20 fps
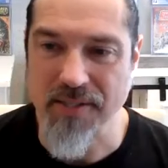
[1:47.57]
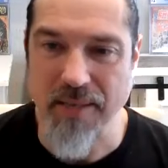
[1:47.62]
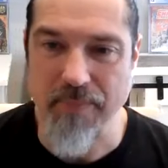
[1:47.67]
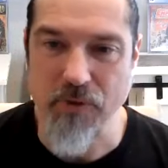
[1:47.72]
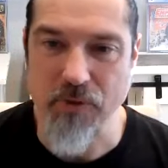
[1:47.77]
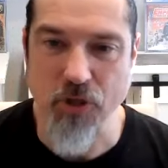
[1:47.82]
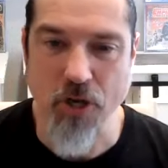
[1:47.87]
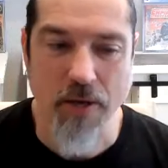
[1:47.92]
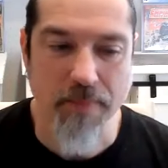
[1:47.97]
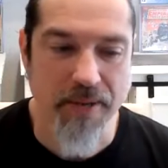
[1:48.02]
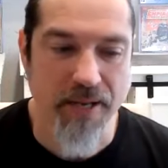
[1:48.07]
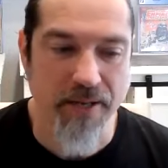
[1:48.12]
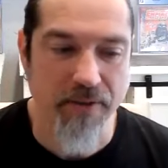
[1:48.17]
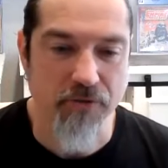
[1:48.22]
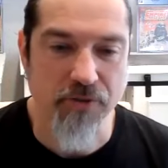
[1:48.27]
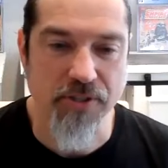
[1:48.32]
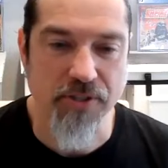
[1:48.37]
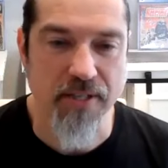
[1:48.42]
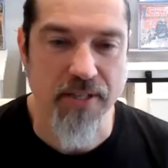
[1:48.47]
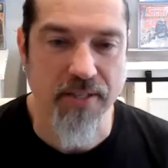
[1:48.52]
His name's Tom
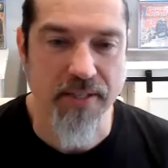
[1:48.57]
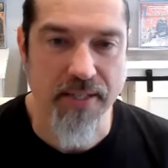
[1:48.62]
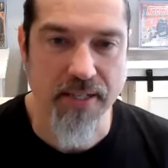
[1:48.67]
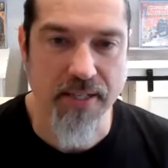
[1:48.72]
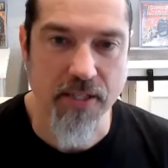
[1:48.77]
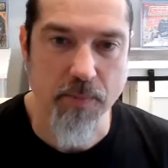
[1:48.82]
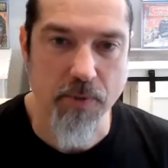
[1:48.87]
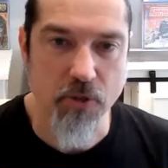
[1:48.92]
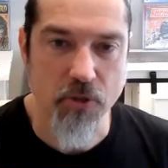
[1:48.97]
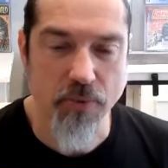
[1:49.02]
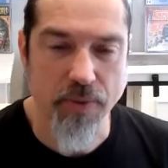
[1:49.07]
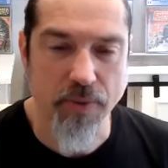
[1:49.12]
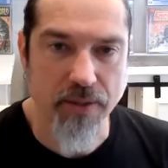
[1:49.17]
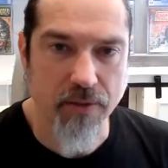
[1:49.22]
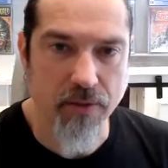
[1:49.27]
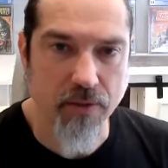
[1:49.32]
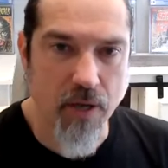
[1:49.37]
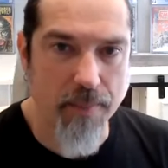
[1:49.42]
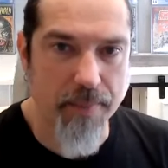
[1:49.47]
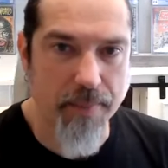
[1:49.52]
Anderson, and he's been
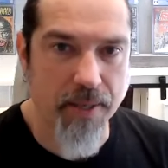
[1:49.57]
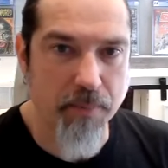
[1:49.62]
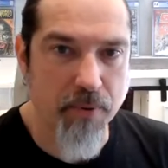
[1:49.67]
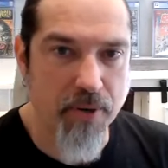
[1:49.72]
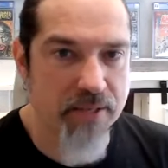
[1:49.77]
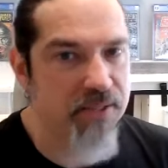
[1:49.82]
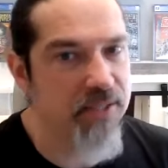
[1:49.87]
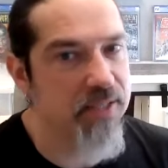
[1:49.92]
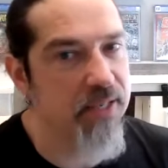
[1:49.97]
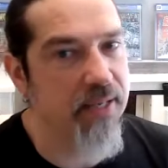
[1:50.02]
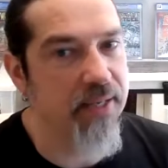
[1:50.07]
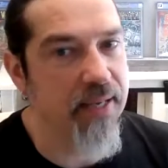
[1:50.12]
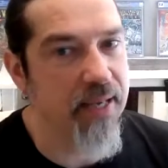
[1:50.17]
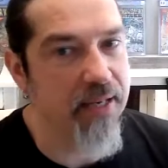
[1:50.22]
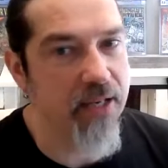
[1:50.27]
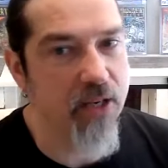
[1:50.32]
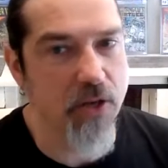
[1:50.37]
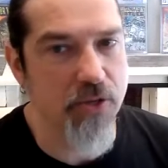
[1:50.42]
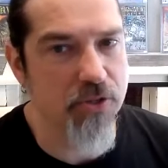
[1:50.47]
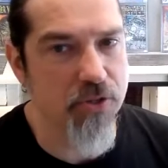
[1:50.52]
doing comic
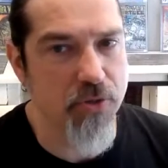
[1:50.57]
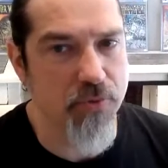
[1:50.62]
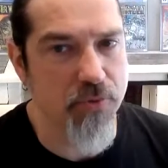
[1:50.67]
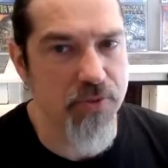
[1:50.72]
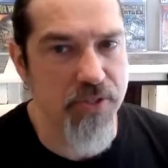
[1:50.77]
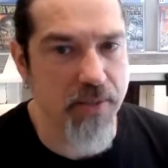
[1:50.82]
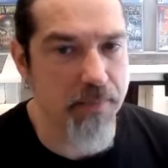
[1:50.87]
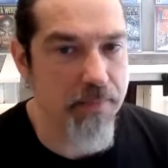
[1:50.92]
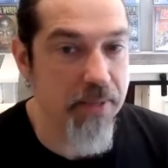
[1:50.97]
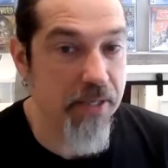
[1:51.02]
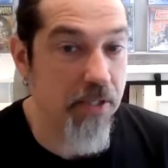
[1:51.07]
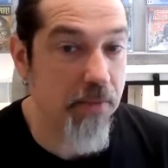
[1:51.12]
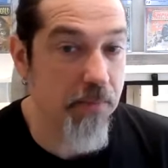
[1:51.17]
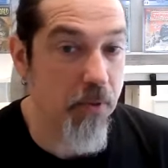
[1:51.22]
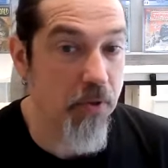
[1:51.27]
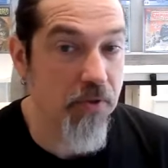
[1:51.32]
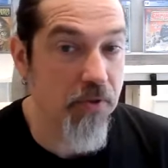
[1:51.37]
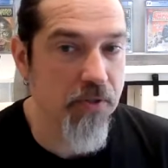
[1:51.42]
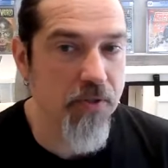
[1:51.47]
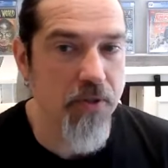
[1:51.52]
pressing, and he also
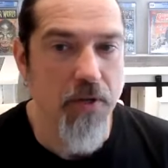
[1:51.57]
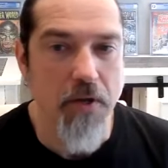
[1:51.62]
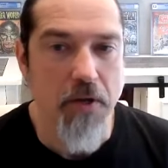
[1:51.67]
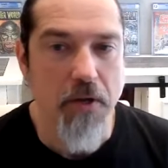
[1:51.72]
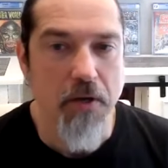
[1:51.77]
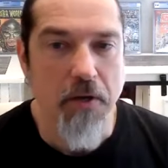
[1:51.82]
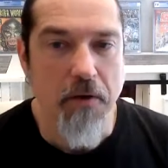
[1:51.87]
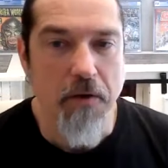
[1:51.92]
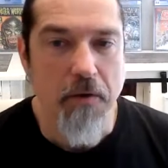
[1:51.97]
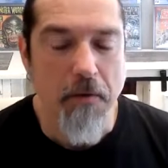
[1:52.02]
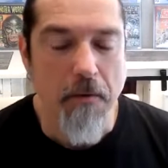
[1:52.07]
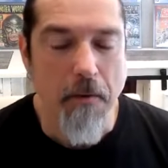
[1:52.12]
submits books